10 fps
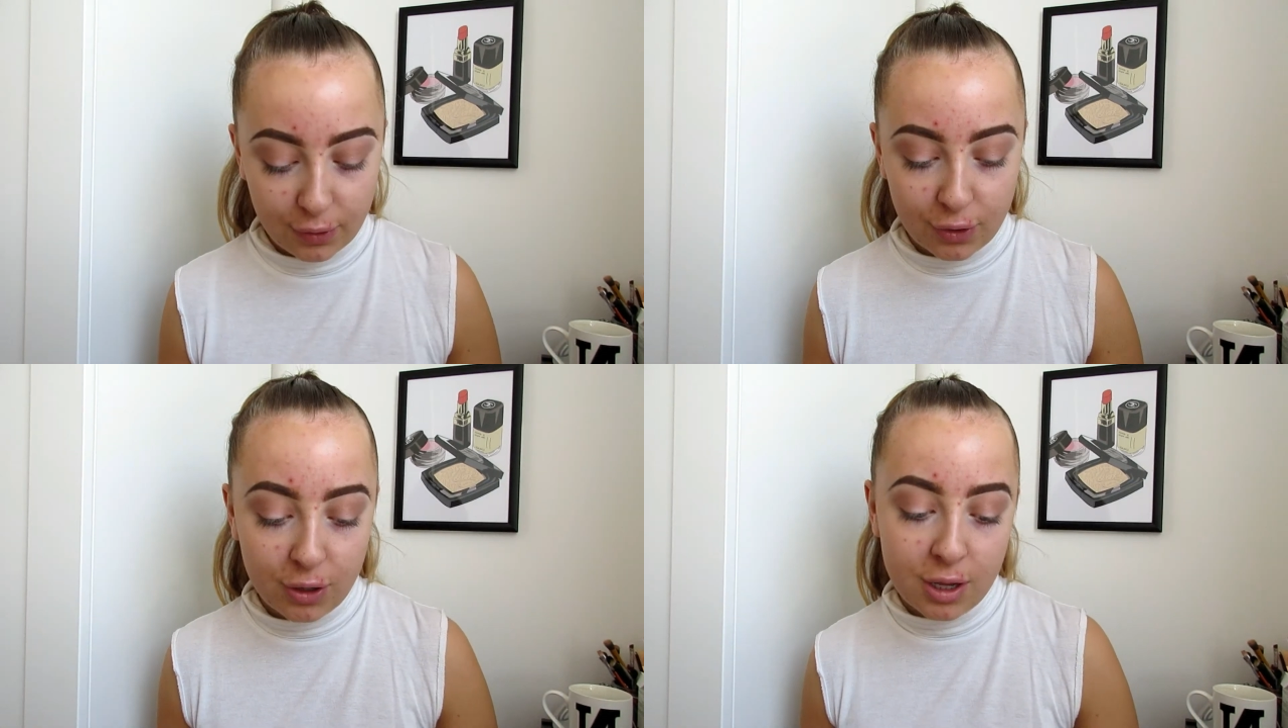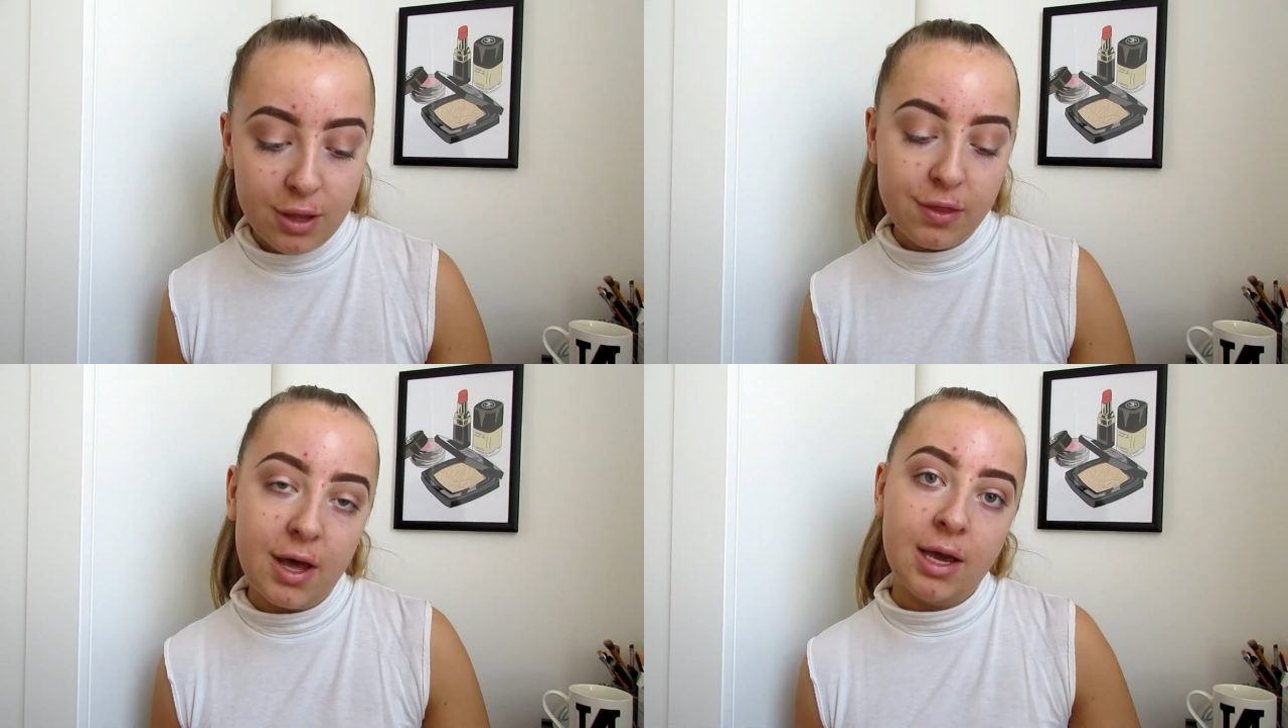
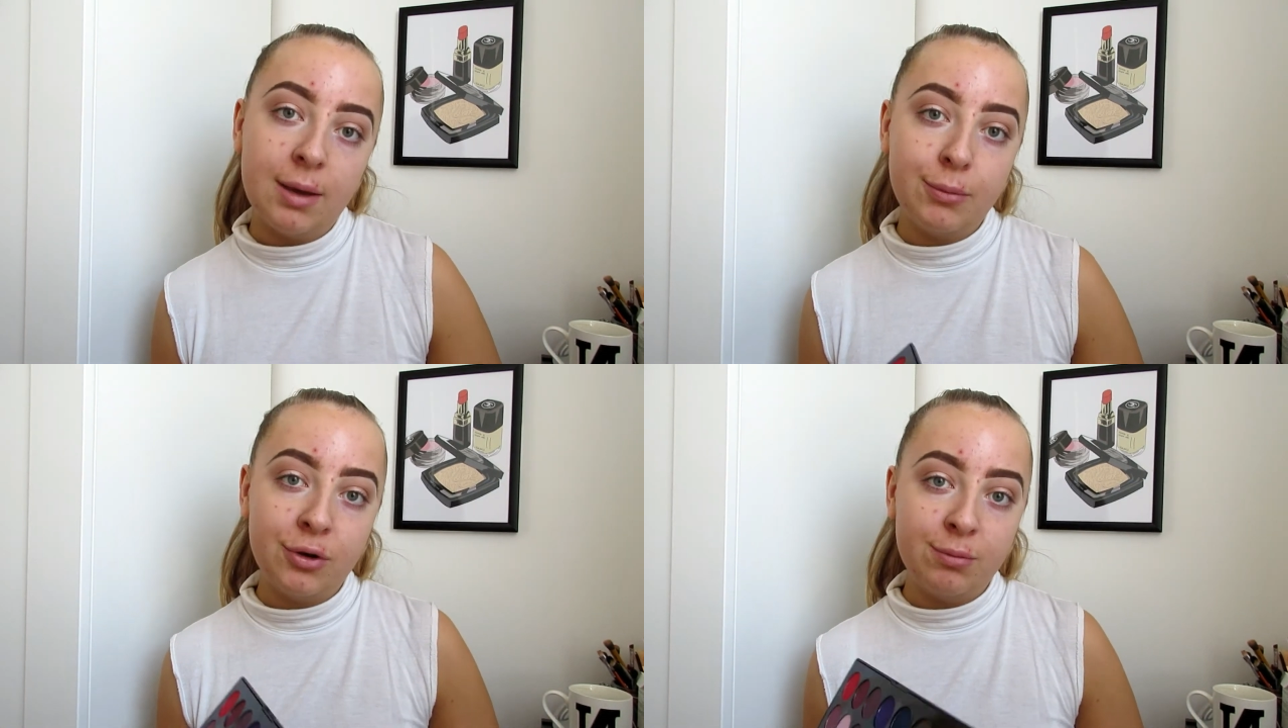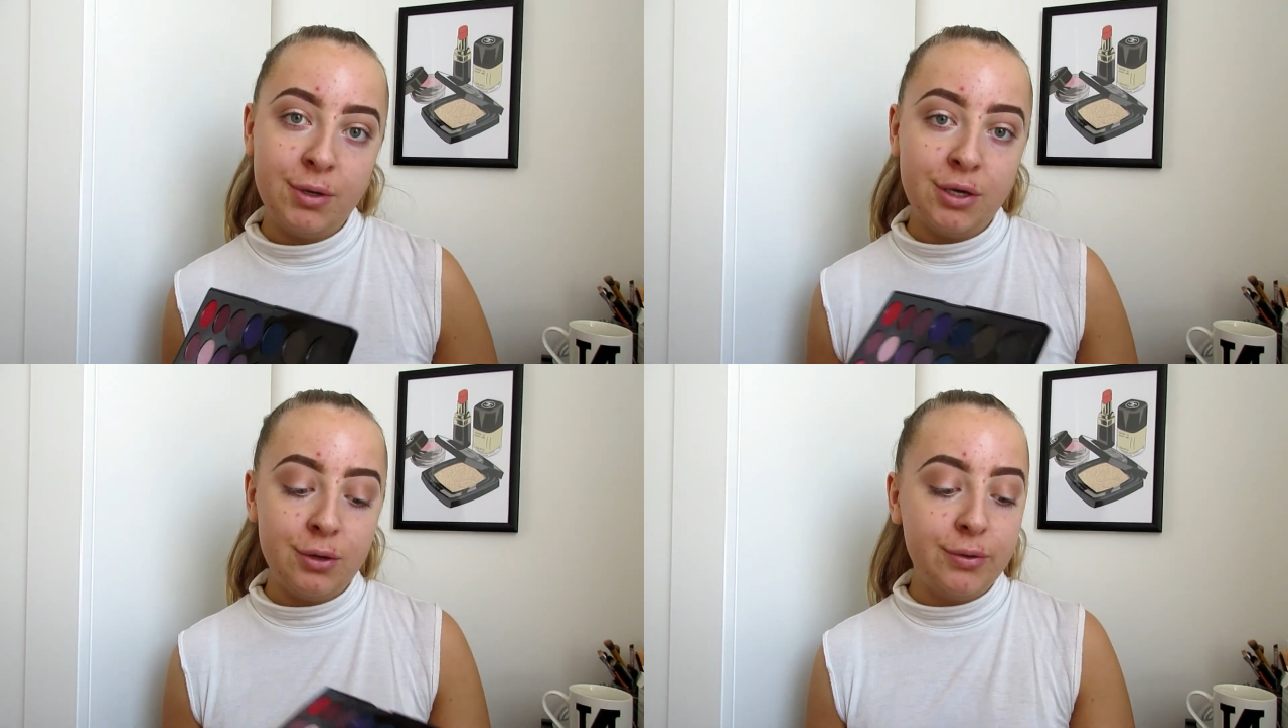colour that I am going to be
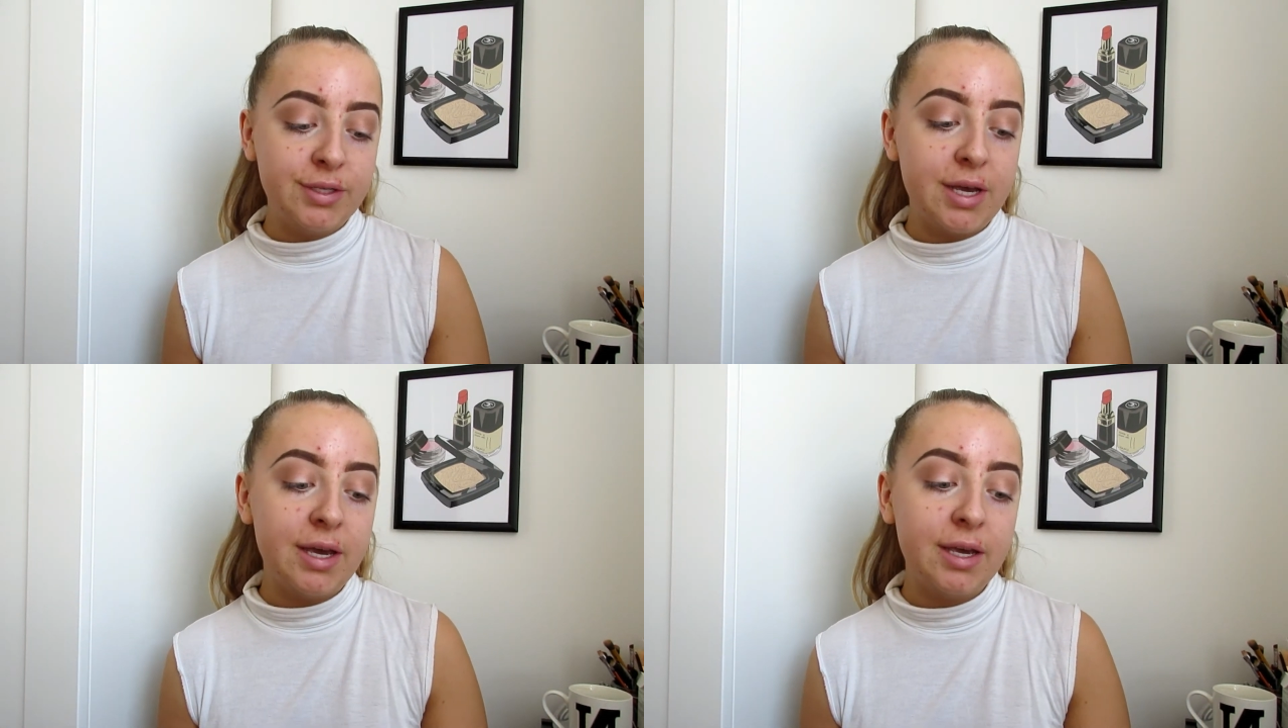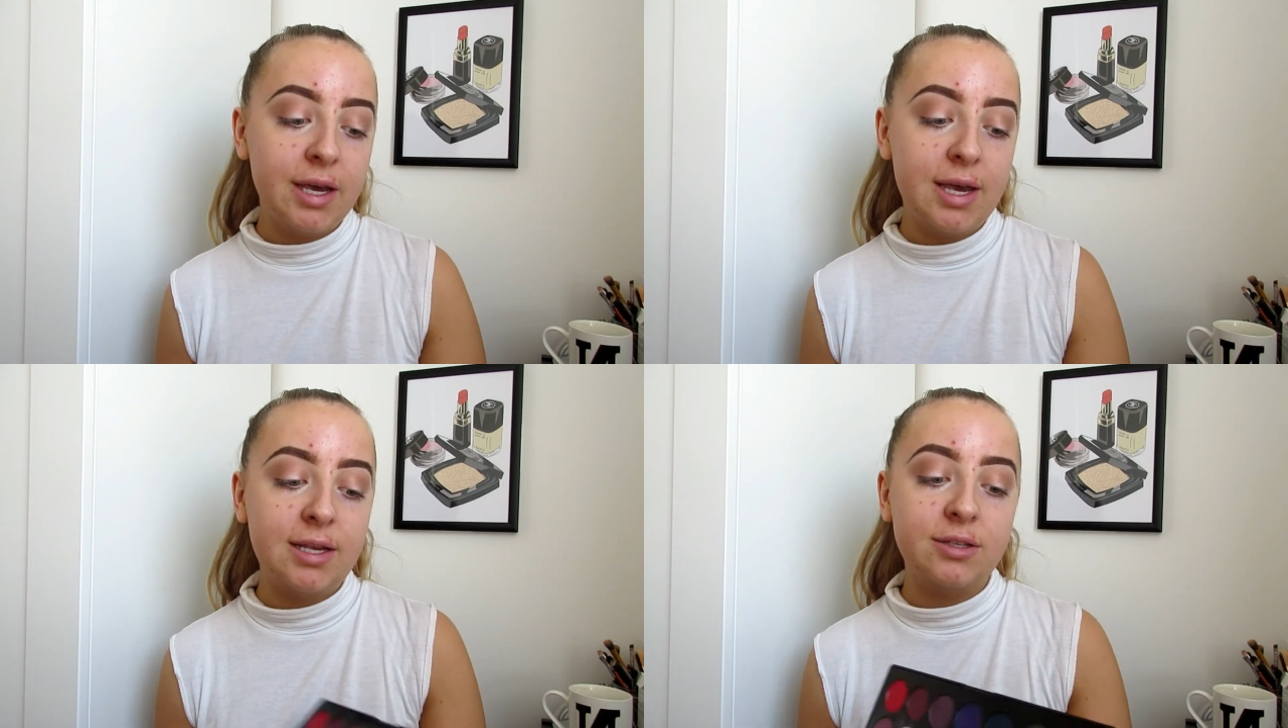using
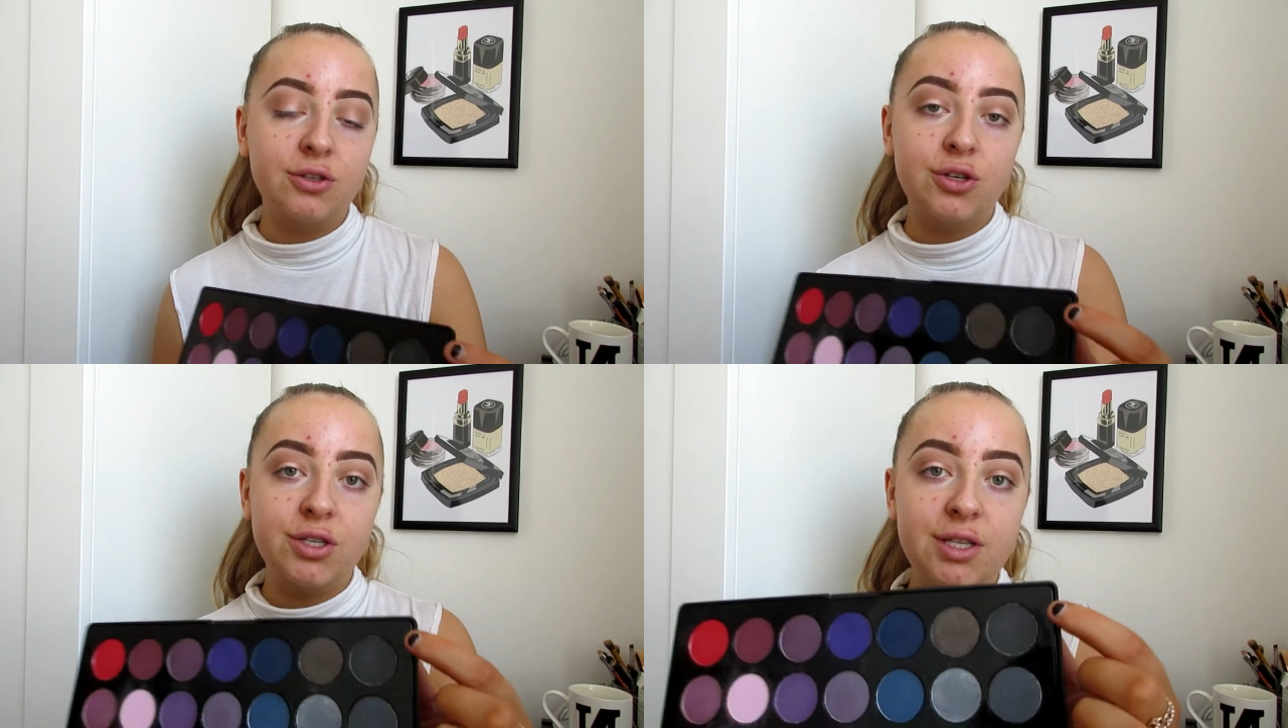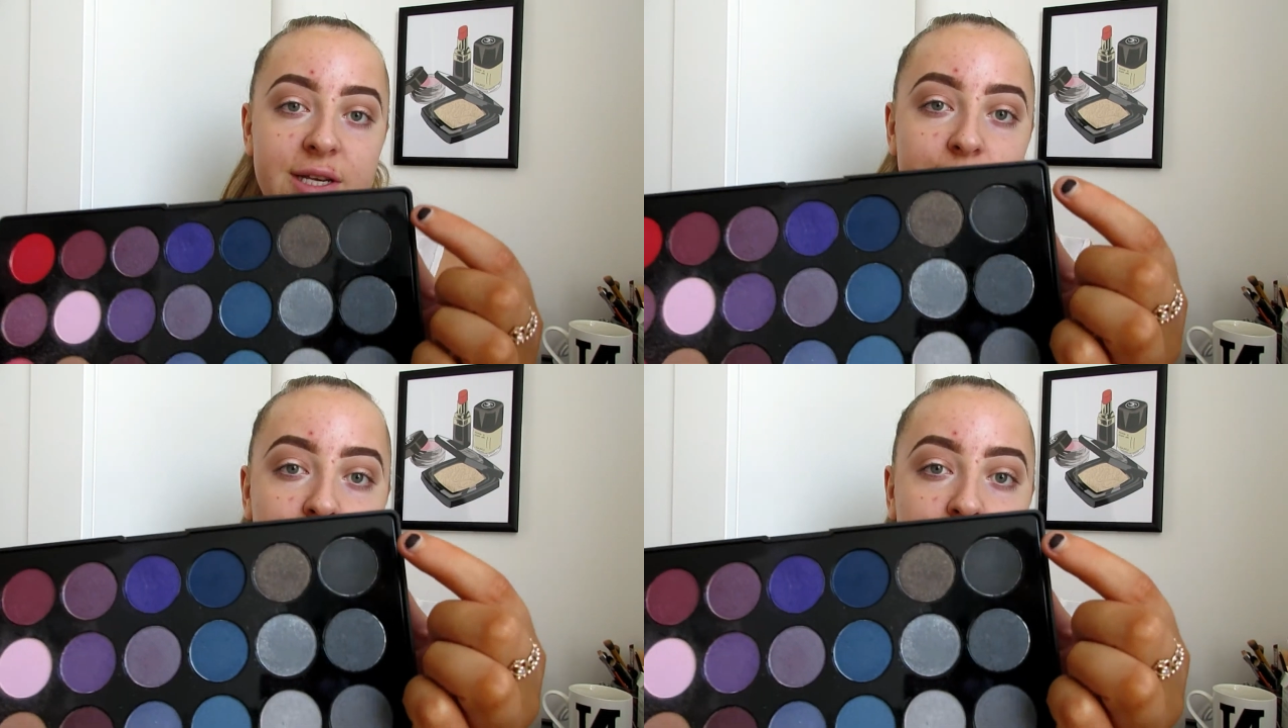is just this